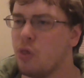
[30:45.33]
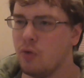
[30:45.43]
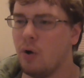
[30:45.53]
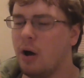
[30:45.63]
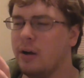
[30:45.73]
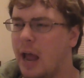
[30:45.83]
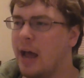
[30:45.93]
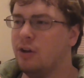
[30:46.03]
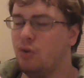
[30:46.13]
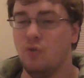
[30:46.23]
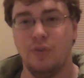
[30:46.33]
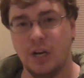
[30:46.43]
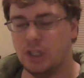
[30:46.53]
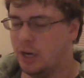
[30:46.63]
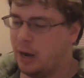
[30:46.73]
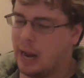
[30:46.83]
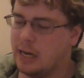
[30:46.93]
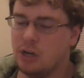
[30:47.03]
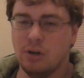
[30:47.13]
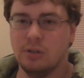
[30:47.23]
Thrawn had to finish it,
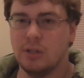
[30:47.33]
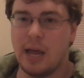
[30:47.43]
and he turns